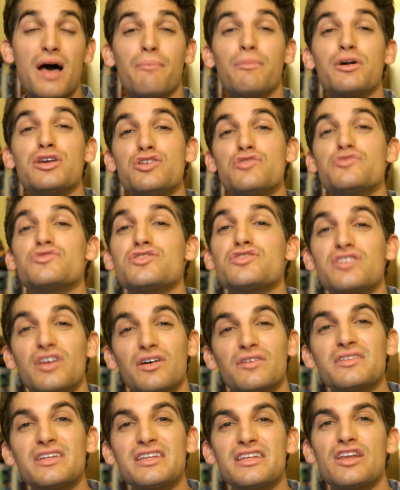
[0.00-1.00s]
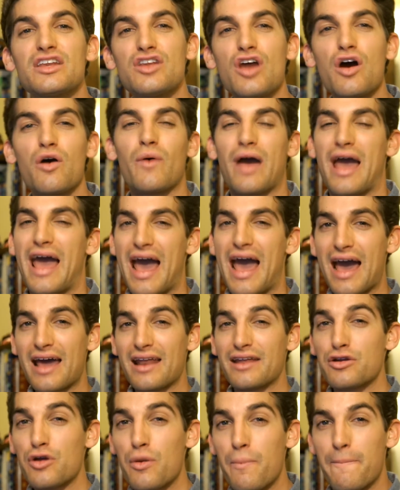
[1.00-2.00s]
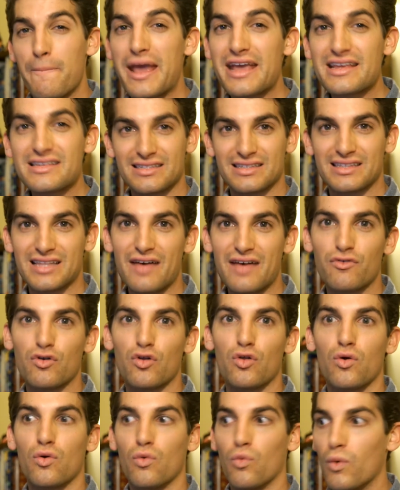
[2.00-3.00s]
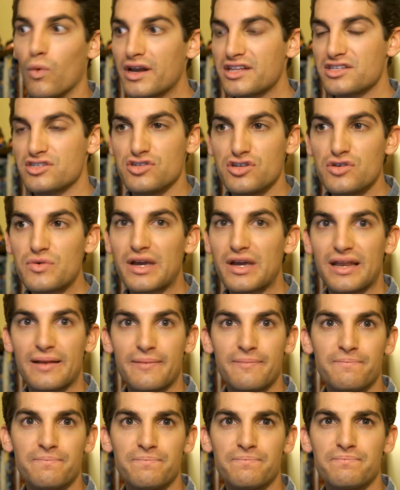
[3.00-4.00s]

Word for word: but you still need to know at your base level what it's doing.